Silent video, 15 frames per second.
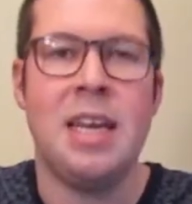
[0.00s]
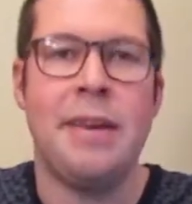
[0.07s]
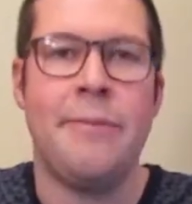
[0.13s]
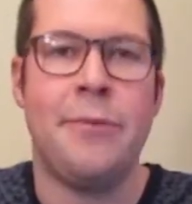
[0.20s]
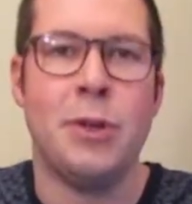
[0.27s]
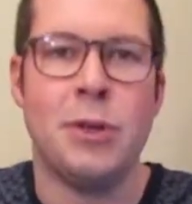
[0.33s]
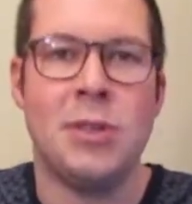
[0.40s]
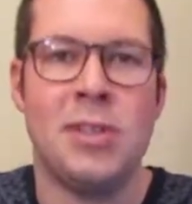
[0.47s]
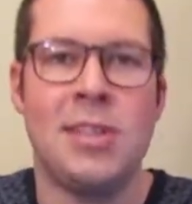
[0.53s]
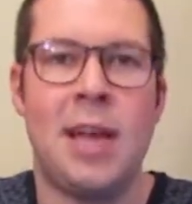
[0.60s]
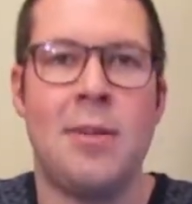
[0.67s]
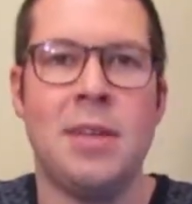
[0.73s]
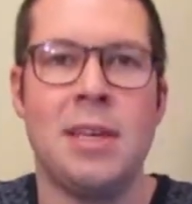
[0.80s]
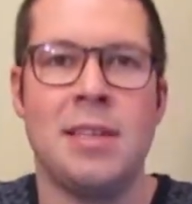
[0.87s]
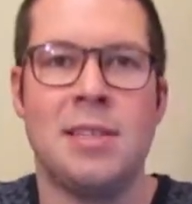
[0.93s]
If you're
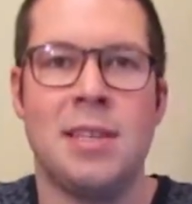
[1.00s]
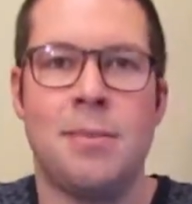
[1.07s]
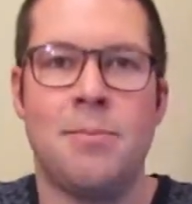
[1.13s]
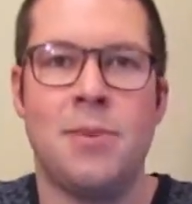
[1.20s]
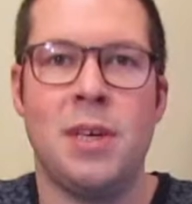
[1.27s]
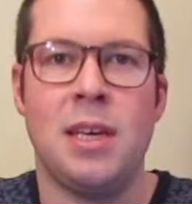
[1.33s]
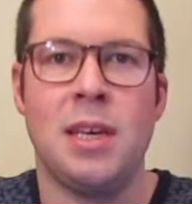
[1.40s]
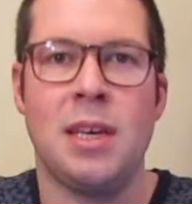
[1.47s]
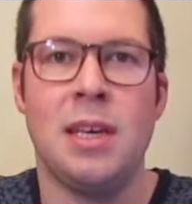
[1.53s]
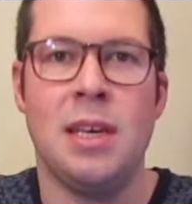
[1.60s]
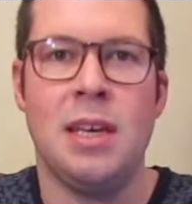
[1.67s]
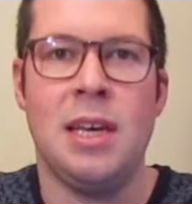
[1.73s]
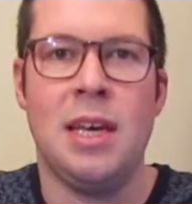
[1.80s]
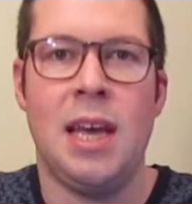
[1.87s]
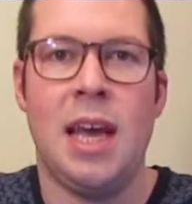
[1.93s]
selling something,
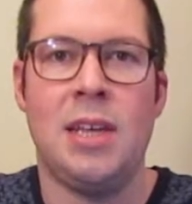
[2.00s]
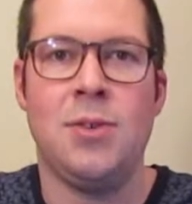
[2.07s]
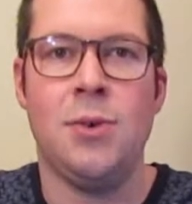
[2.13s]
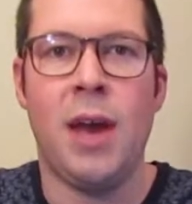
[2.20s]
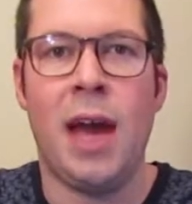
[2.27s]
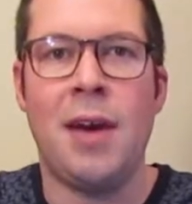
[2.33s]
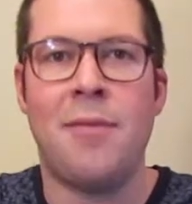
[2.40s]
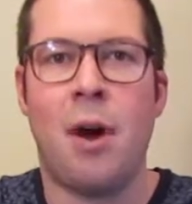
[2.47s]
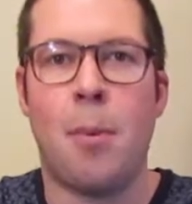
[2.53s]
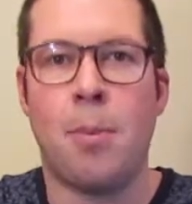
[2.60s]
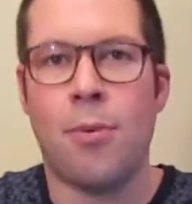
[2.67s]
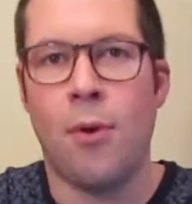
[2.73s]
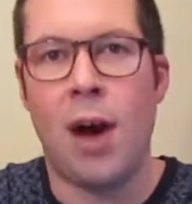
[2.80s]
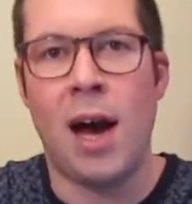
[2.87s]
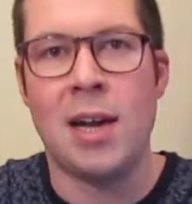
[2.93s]
and you have a
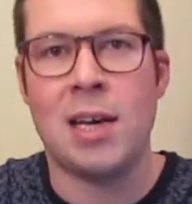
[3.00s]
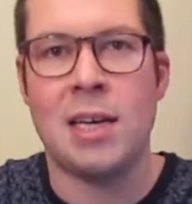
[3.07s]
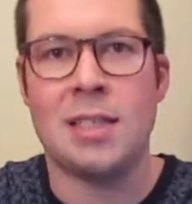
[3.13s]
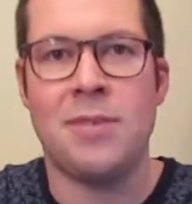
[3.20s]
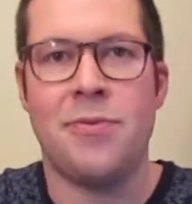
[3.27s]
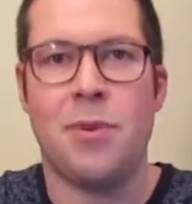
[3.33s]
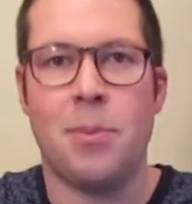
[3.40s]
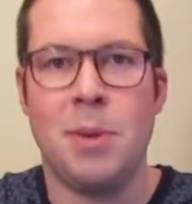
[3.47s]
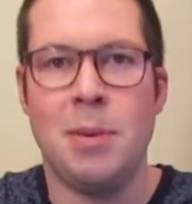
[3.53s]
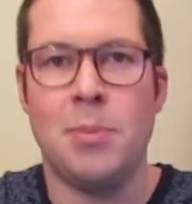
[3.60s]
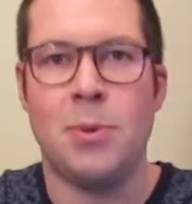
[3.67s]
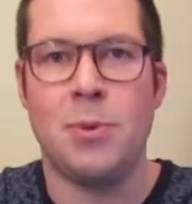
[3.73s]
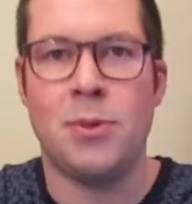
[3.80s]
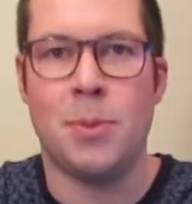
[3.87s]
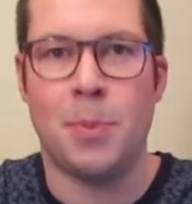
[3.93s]
product for
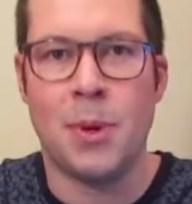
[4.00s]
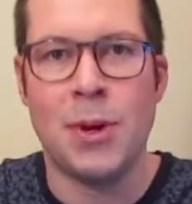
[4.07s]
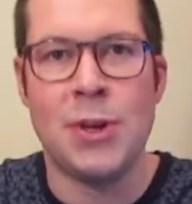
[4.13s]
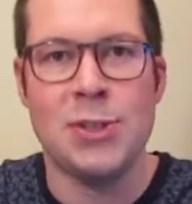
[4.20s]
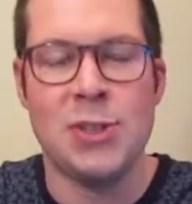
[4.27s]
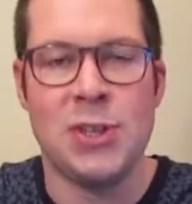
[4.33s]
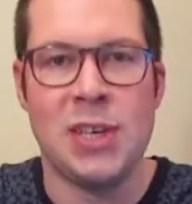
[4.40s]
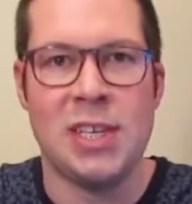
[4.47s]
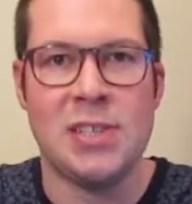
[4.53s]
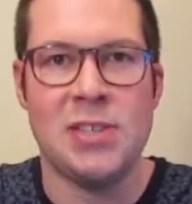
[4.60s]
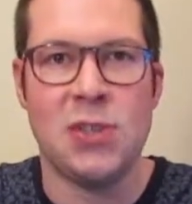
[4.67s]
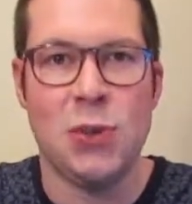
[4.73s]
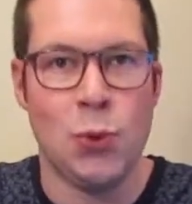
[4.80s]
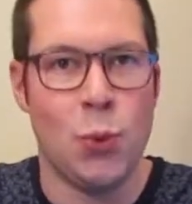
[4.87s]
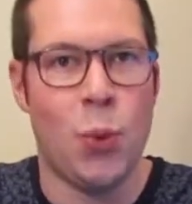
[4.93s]
people to
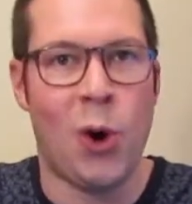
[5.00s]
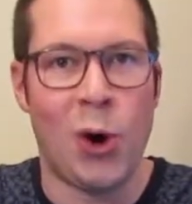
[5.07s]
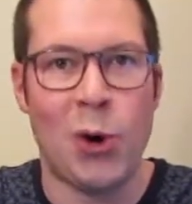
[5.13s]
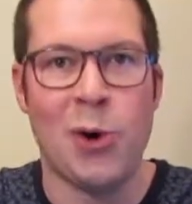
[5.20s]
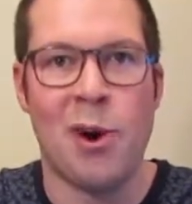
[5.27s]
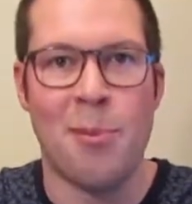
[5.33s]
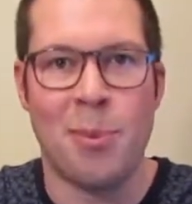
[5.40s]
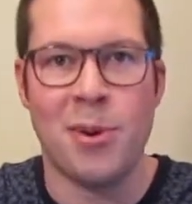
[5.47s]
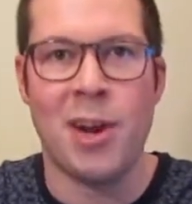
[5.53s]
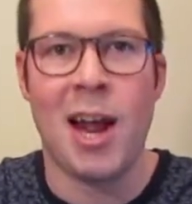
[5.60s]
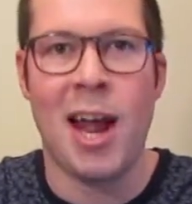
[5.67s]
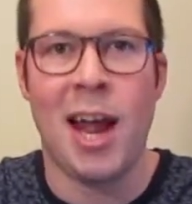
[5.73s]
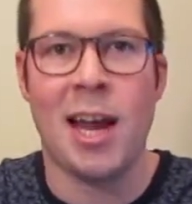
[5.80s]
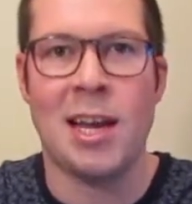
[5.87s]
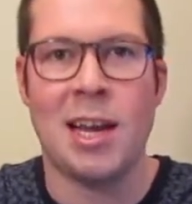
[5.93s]
purchase, you are a
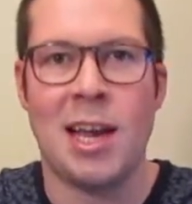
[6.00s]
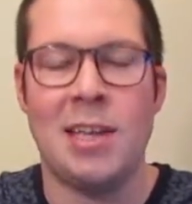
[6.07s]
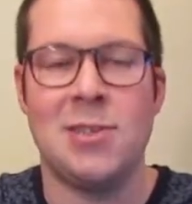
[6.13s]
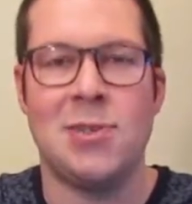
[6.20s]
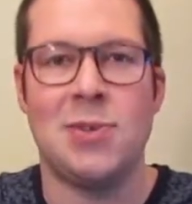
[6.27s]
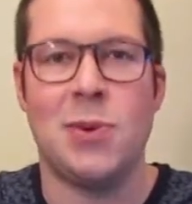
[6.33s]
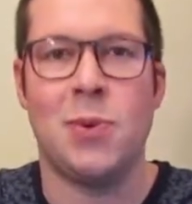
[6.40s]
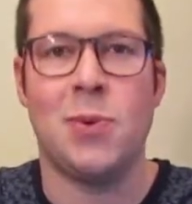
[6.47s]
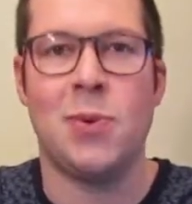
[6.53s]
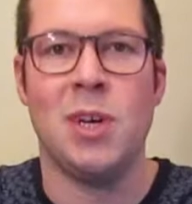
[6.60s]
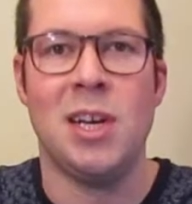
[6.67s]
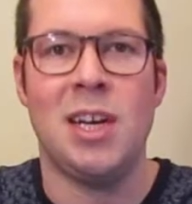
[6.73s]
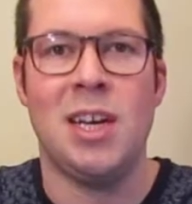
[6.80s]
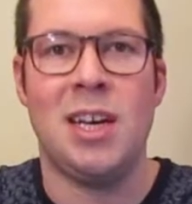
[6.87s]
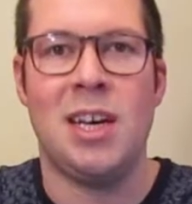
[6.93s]
brand. And so,
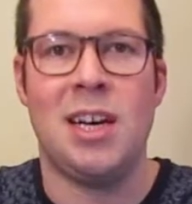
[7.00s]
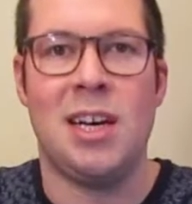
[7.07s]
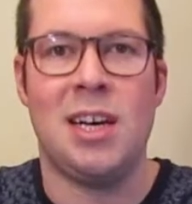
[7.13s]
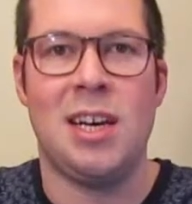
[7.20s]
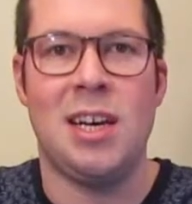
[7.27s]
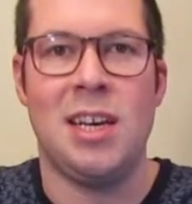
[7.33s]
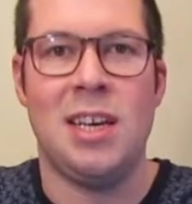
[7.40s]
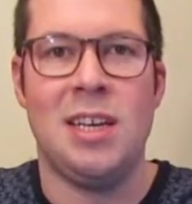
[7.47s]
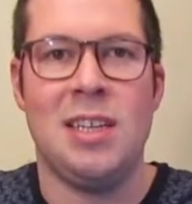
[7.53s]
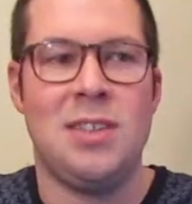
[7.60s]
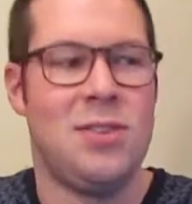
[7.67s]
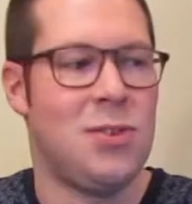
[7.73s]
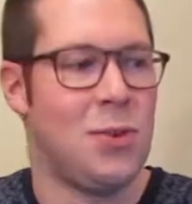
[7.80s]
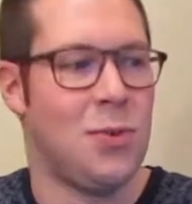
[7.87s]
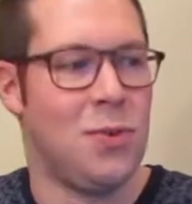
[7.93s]
uh,
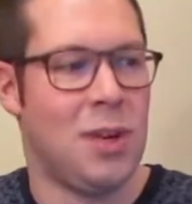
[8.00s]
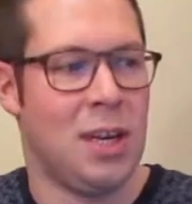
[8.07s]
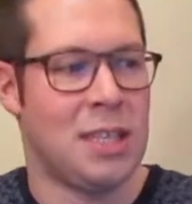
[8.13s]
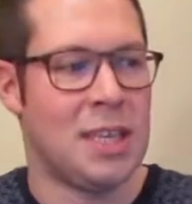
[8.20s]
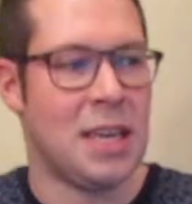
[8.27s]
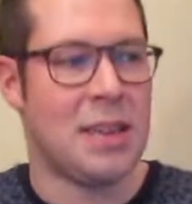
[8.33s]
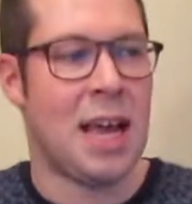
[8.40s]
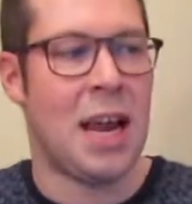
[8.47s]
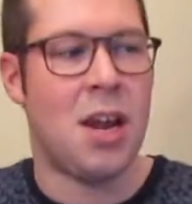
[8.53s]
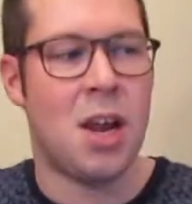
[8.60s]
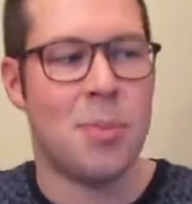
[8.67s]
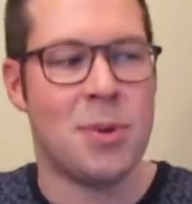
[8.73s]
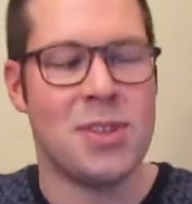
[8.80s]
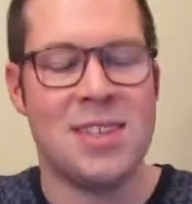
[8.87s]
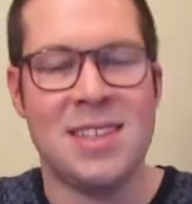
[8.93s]
so again, that
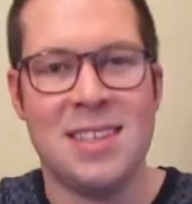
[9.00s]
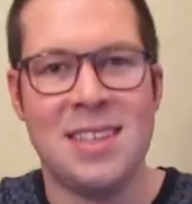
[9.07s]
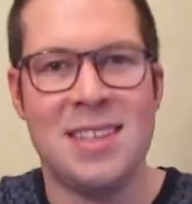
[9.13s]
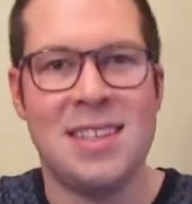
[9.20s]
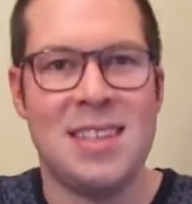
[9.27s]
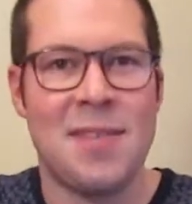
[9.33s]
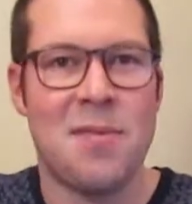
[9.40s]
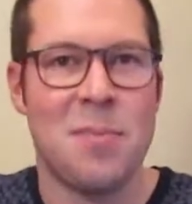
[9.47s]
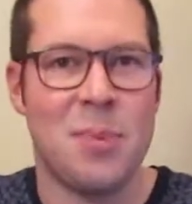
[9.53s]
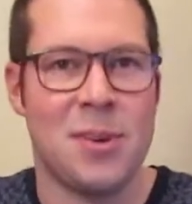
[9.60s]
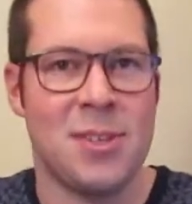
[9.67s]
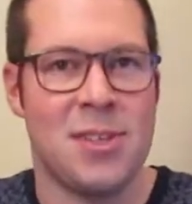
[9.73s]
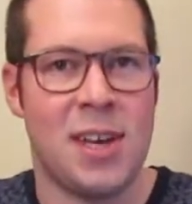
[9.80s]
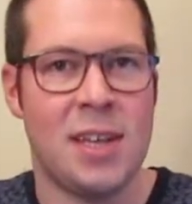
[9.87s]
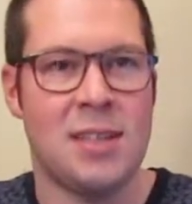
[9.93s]
number
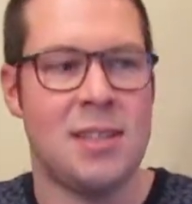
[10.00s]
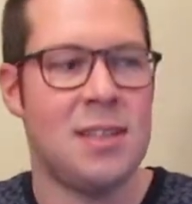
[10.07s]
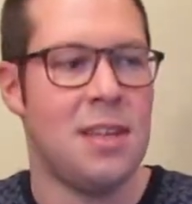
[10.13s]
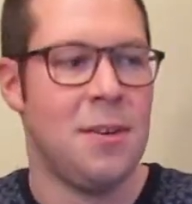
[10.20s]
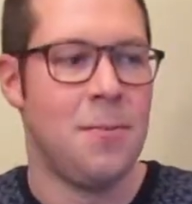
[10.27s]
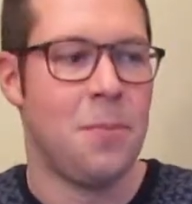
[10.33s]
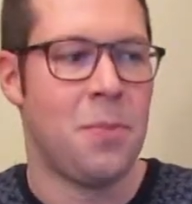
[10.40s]
67%